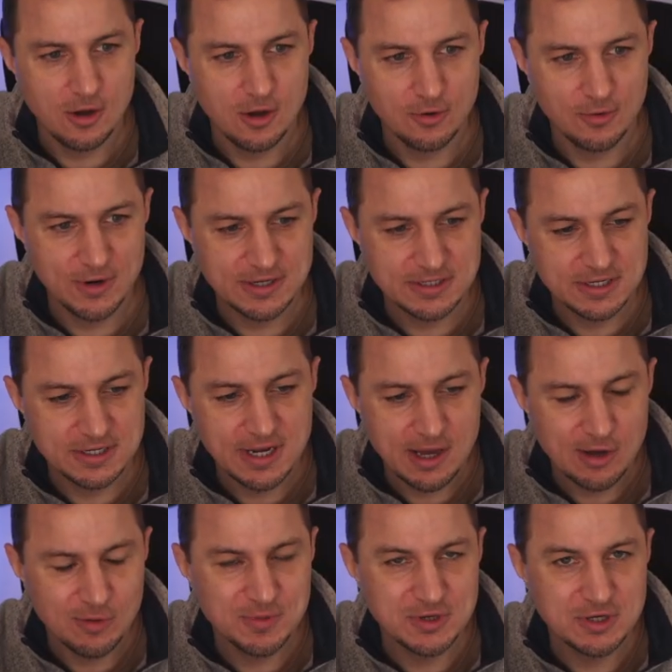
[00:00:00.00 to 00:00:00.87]
All right, and
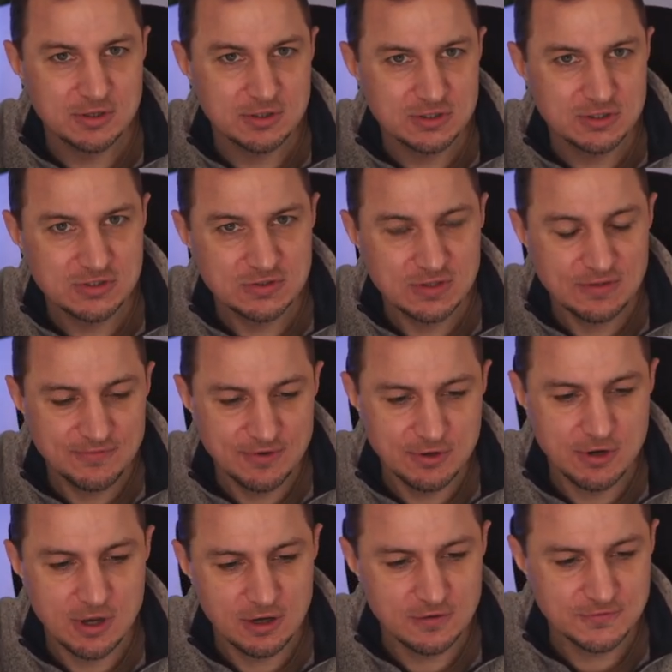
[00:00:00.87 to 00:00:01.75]
now because
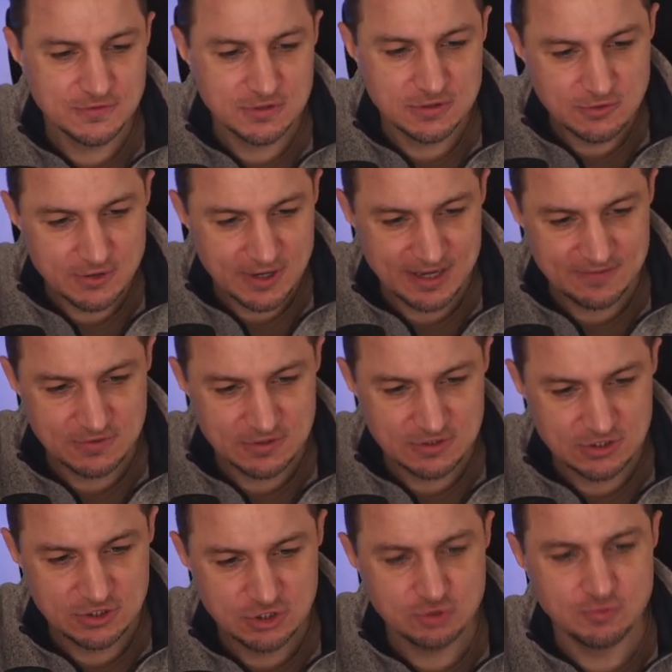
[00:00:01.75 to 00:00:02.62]
very often you have the
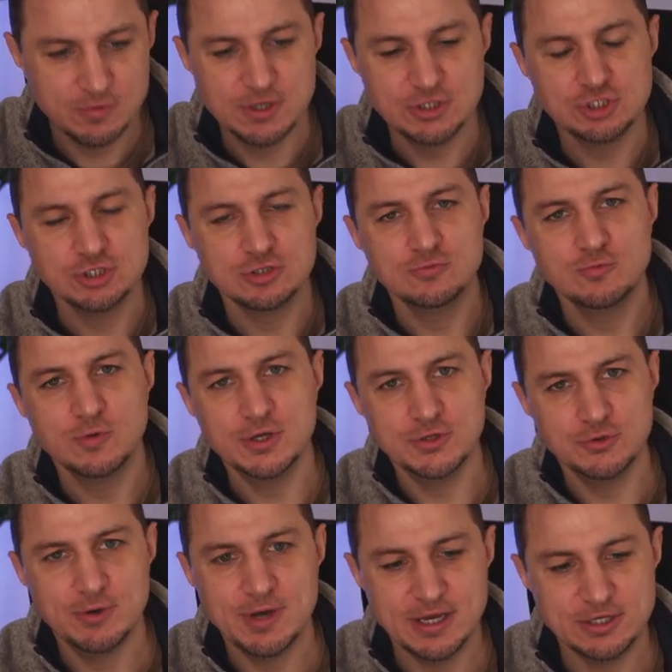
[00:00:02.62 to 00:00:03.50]
situation where
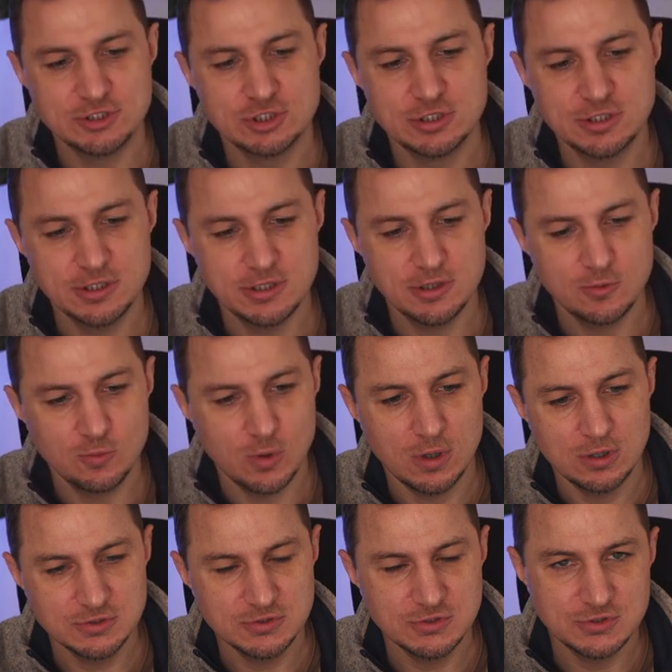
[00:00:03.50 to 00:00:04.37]
you actually
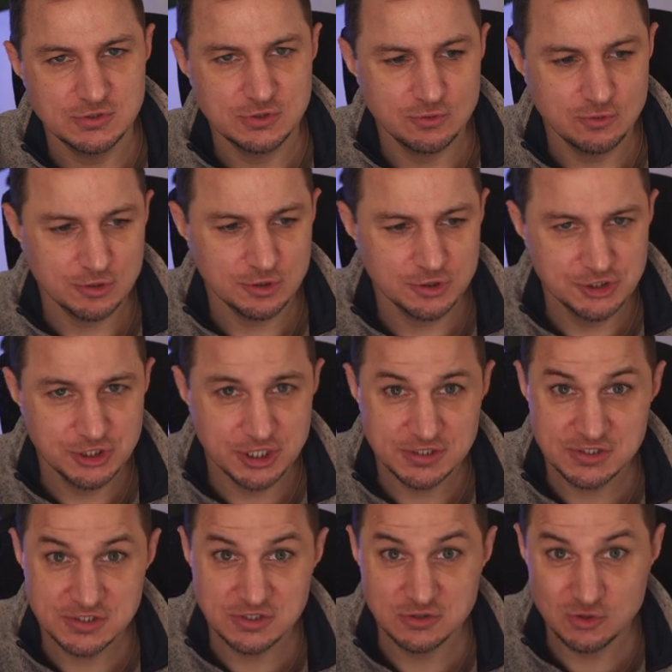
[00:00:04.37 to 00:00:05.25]
want your
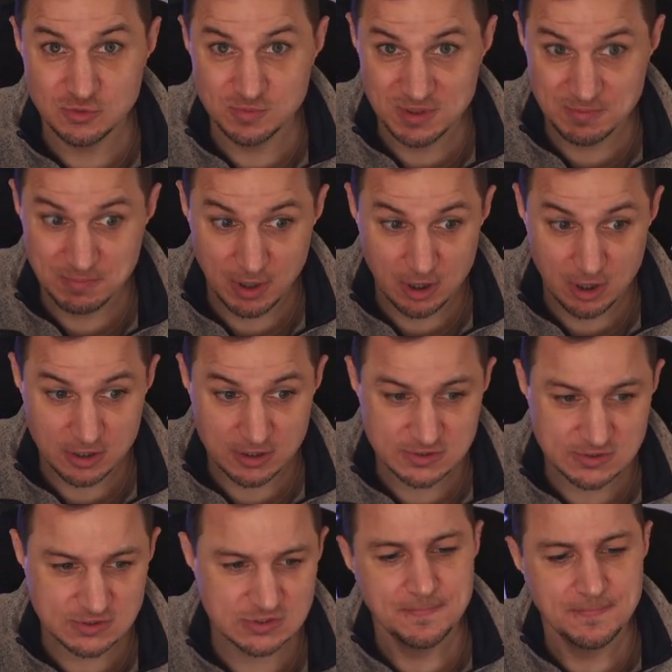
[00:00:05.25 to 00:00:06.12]
JSON to be
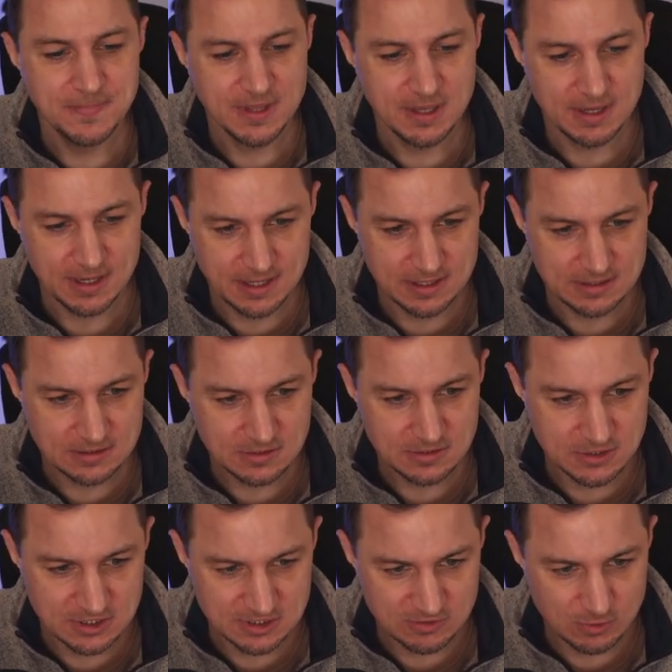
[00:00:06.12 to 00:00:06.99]
parsed, and
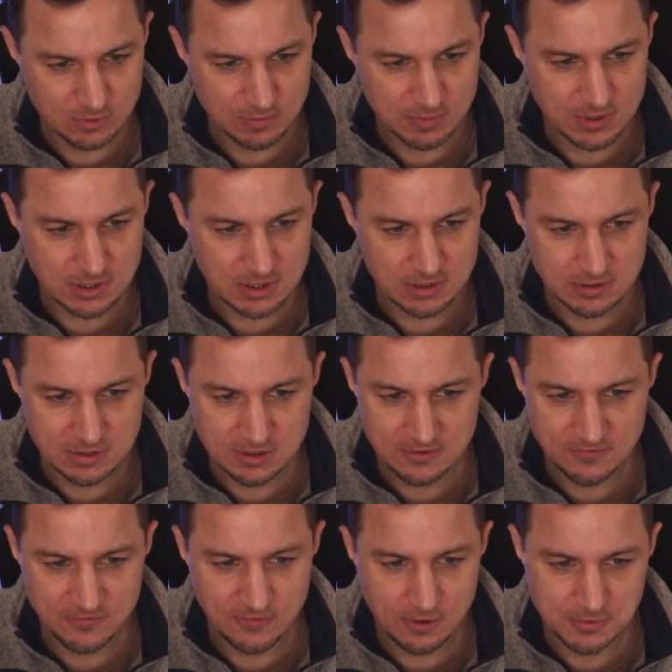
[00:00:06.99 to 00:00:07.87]
this would be the
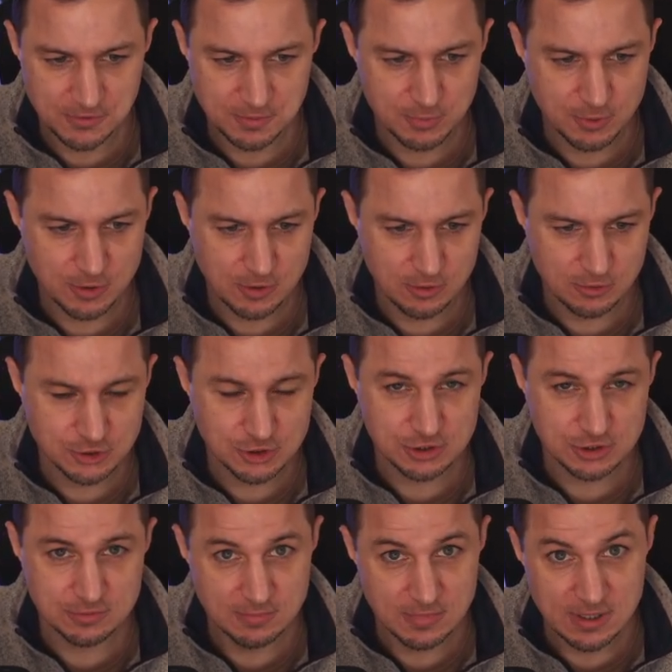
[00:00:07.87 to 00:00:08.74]
default
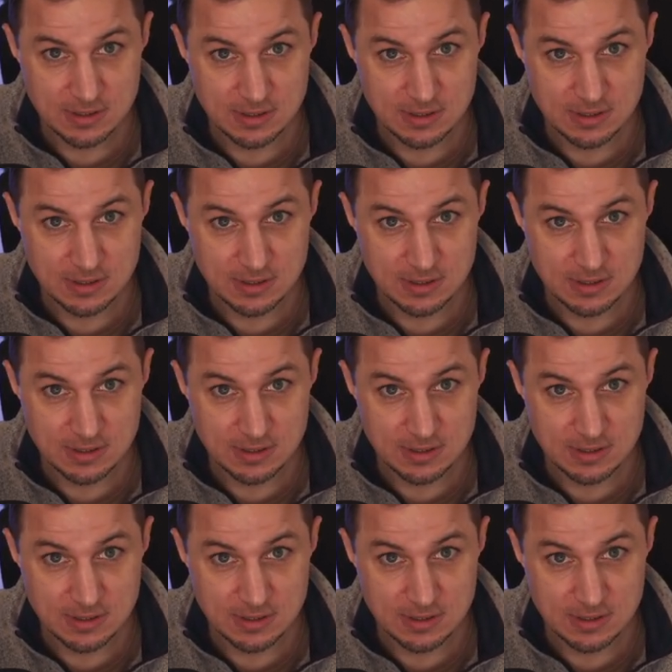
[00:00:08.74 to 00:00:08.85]
approach,